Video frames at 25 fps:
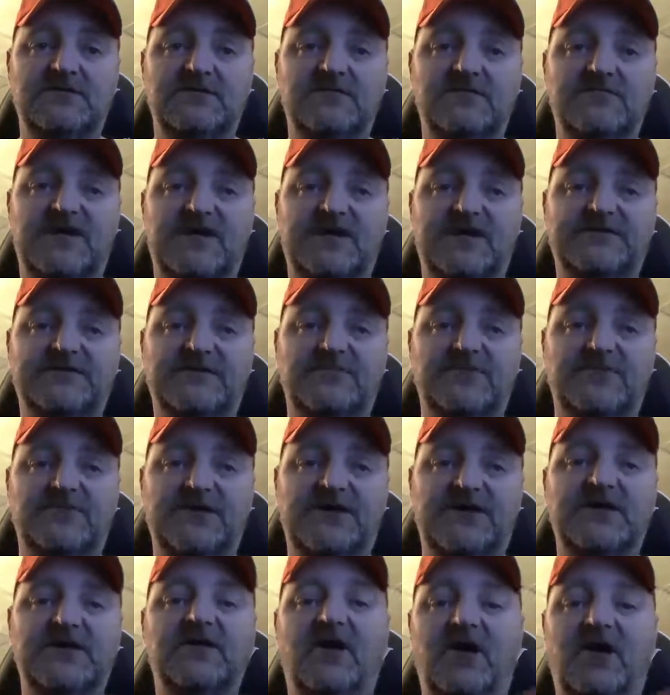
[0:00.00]
pass them
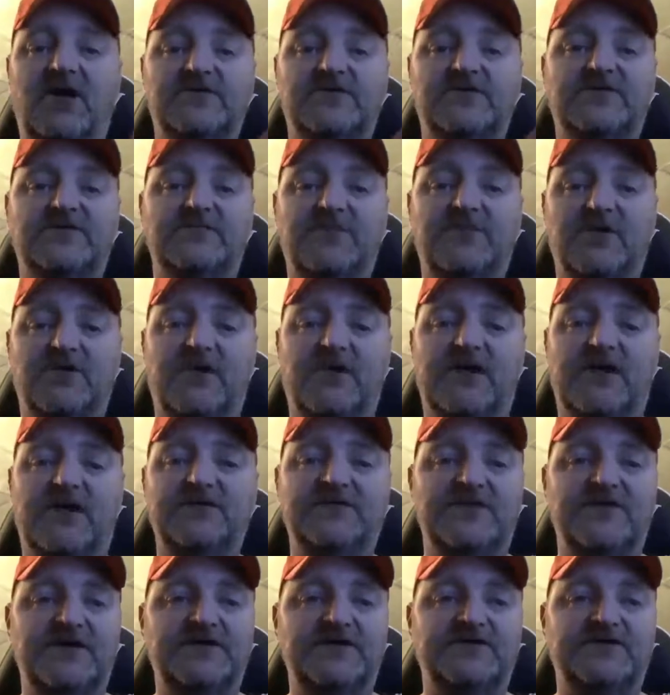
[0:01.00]
today? Awesome.
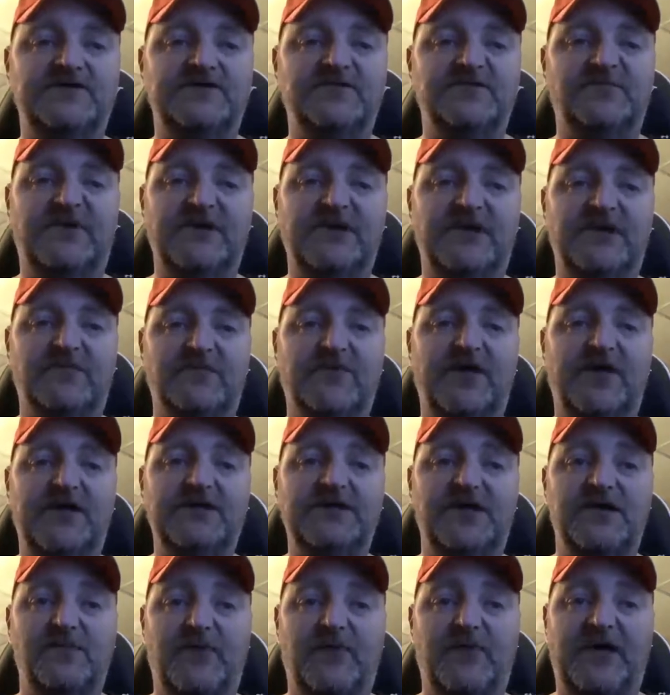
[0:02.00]
Congratulations, buddy. I'm
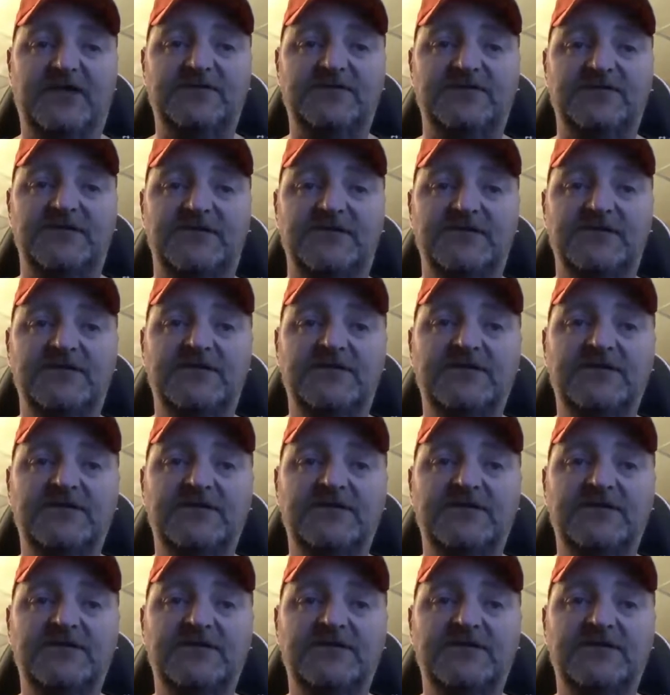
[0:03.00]
glad you passed them.